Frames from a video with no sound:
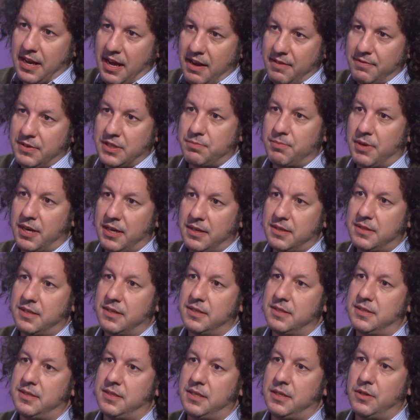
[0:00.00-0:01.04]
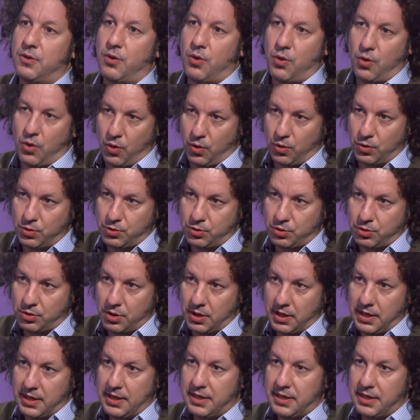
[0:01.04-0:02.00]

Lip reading: average monotonicity holds.